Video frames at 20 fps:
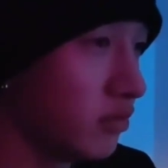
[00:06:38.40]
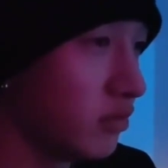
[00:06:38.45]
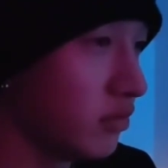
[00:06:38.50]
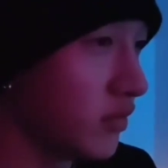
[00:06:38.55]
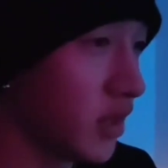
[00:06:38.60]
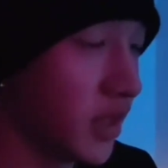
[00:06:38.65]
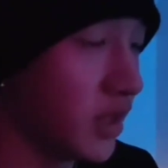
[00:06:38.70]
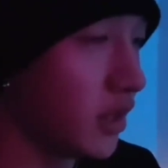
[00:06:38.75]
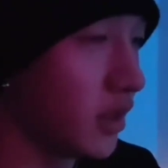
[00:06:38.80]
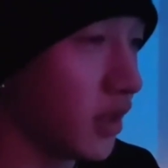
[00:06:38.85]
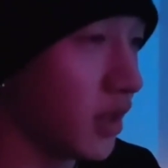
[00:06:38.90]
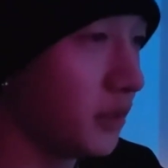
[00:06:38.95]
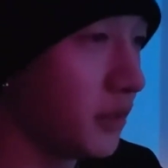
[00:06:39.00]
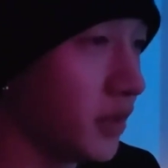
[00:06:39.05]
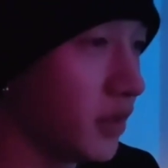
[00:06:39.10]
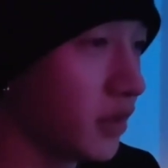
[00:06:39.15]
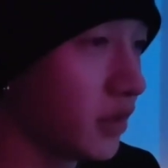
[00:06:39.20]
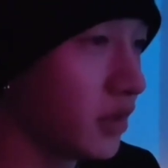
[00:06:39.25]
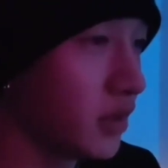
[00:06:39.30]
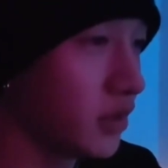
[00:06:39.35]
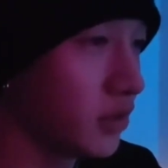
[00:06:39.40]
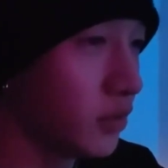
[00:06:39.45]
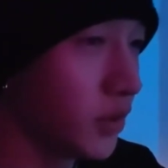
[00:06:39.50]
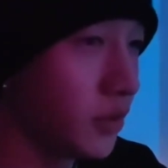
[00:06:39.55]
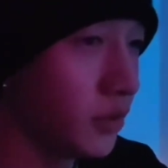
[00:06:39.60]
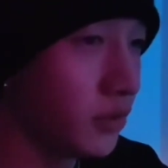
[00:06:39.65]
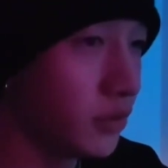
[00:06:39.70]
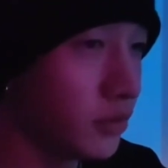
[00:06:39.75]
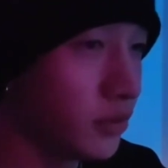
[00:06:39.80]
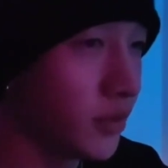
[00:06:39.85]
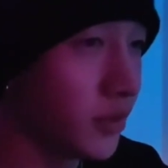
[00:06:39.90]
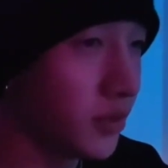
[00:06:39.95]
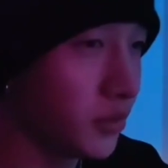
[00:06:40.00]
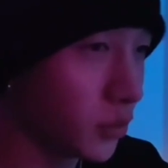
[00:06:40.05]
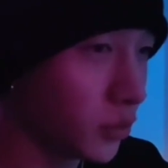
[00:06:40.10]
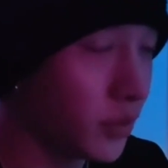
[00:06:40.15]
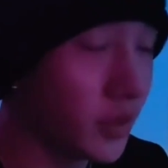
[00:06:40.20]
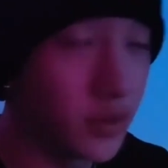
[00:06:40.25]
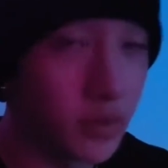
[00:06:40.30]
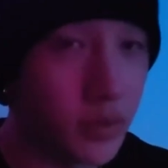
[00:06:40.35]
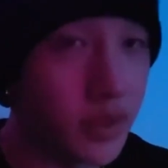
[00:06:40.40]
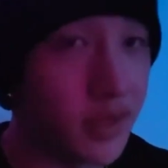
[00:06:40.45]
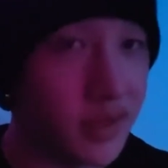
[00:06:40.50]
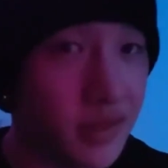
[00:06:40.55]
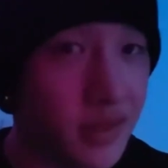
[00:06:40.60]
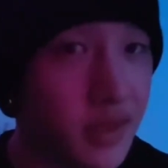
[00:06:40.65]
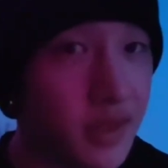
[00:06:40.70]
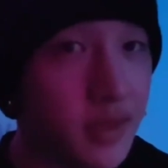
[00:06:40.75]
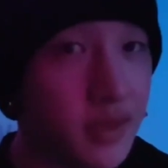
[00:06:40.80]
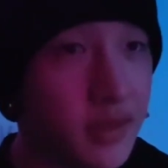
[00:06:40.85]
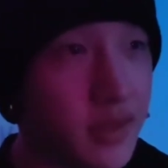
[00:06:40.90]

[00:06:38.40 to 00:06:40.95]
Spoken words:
yeah, I mean, because we always want to sing it.